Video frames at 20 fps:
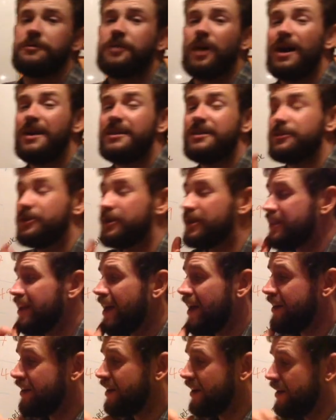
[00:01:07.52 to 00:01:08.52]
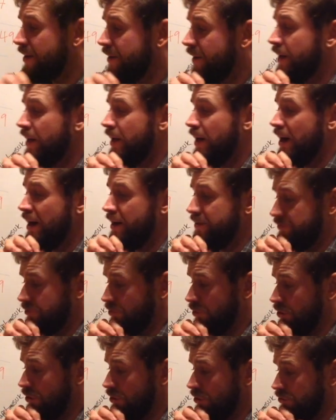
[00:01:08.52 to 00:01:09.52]
for under a tenner. I've
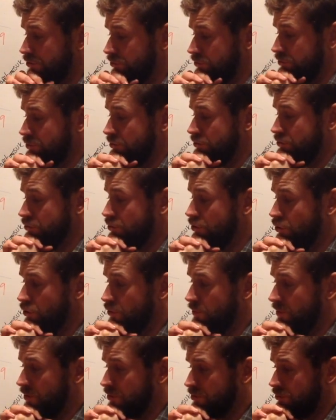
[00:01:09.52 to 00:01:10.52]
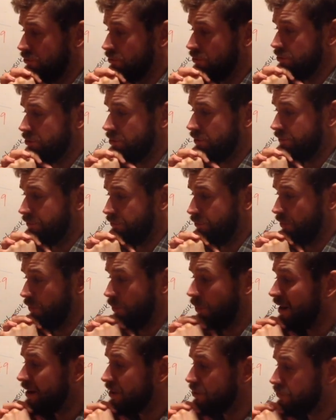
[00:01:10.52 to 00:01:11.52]
got 2 bottles from
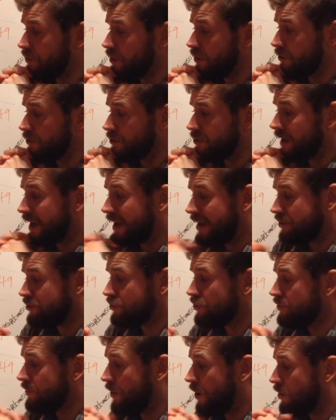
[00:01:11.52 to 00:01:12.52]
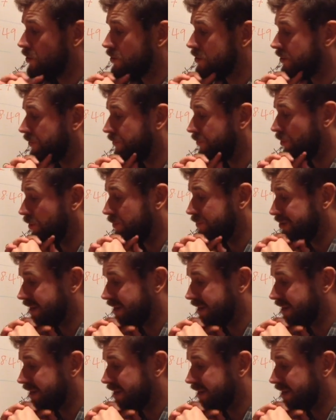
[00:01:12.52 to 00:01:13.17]
Waitrose and 2 bottles from